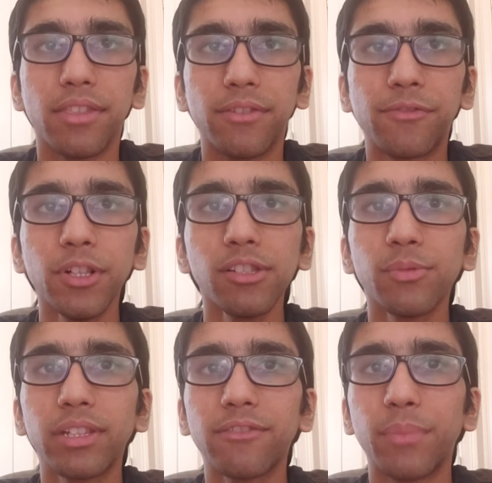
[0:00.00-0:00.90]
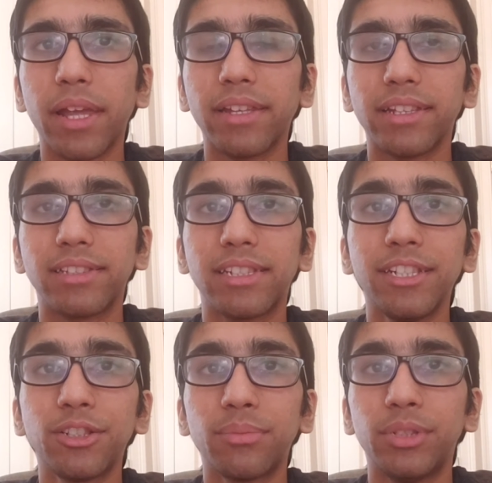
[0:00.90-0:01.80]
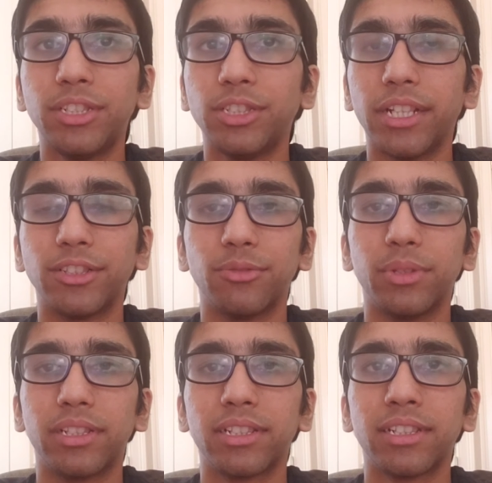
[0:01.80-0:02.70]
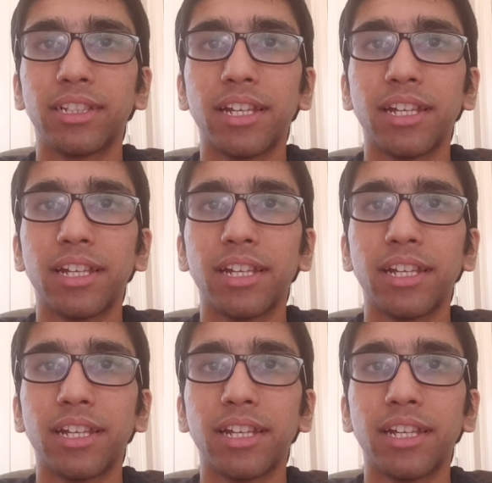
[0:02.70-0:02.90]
The first week of May is Teacher Appreciation Week.